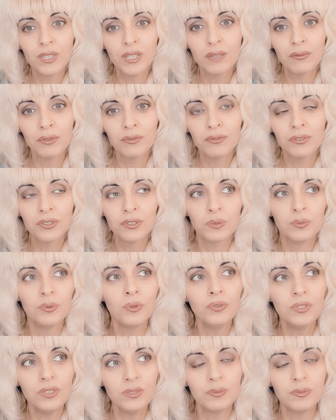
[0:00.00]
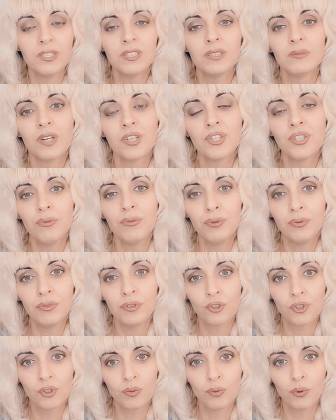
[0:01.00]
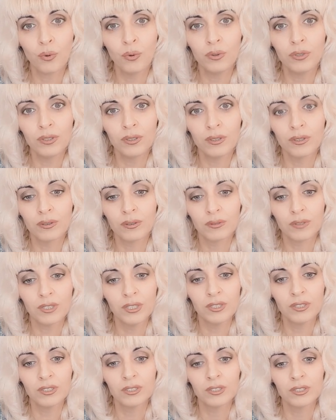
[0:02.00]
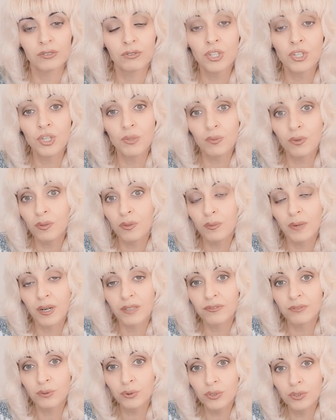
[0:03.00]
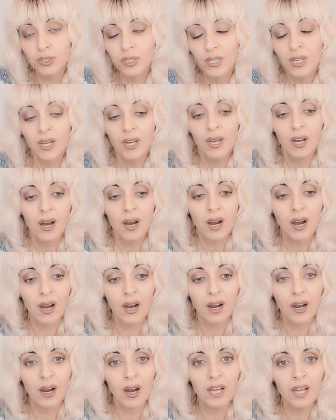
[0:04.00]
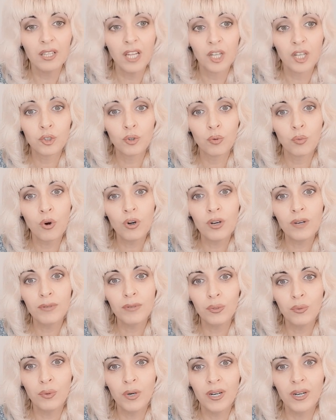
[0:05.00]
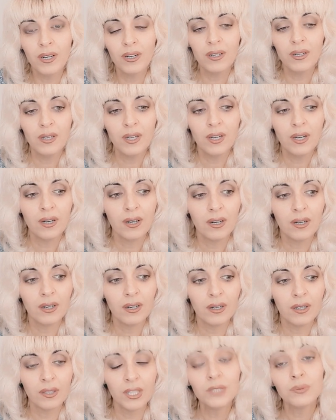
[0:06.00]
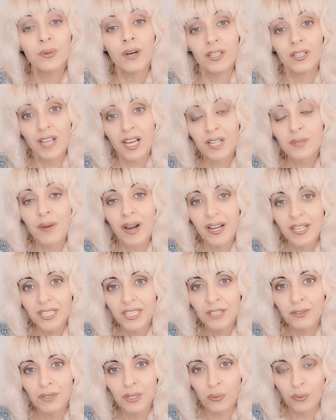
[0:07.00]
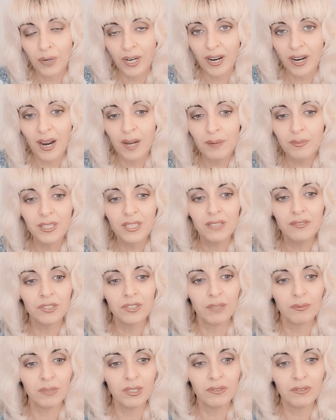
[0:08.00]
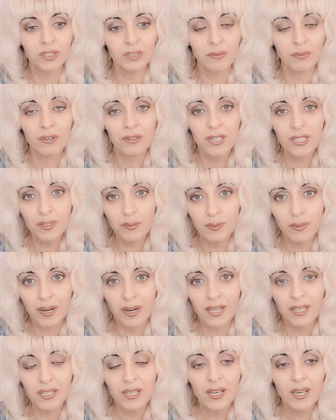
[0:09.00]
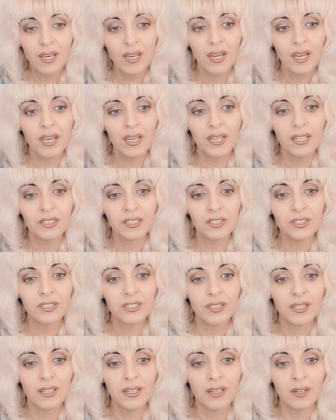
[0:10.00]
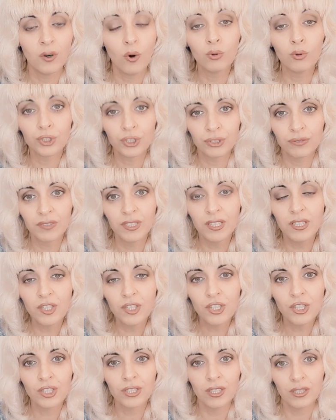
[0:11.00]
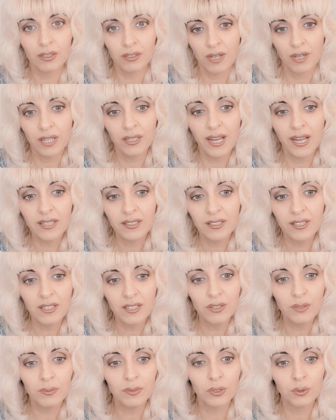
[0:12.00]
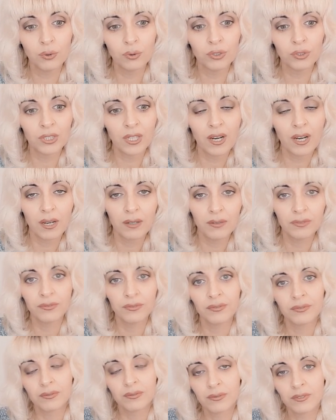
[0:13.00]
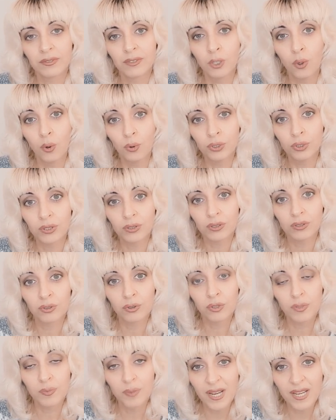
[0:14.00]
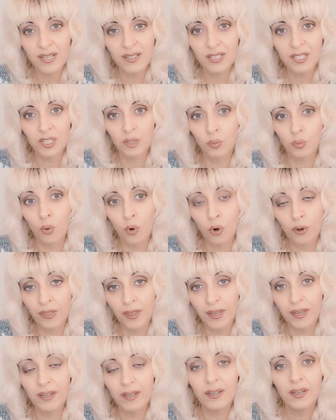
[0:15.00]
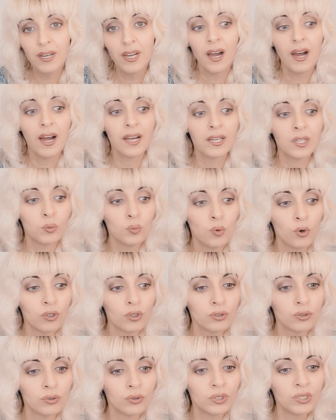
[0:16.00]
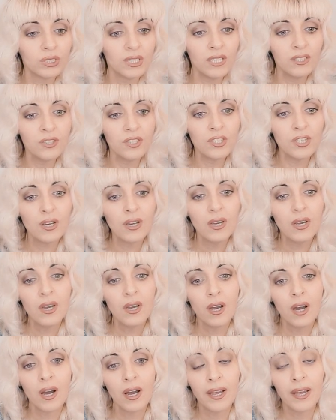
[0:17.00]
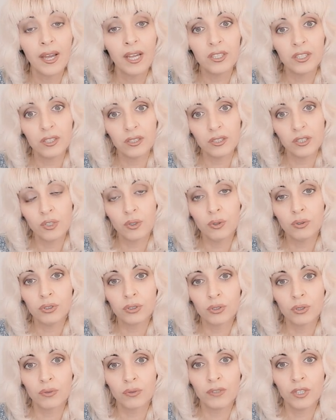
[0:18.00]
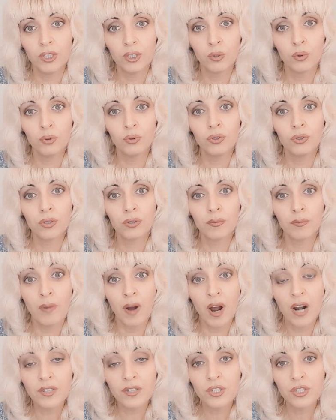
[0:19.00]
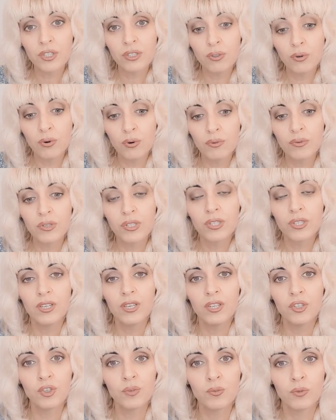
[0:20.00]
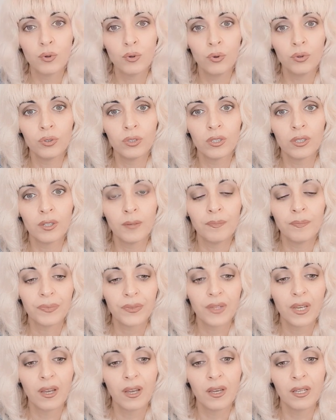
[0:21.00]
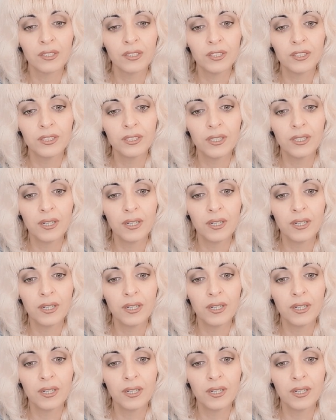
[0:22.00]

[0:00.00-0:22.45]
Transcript: everything. To be honest, pretty much everything in Gibraltar is reachable by foot. I like to walk everywhere. That's why I like my area where I'm living. I'm living in Marina Bay and Ocean Village, and I like the area because I have close to Spain. I can walk there, I can walk into the center, and there is also a very good bus service here in Gibraltar, and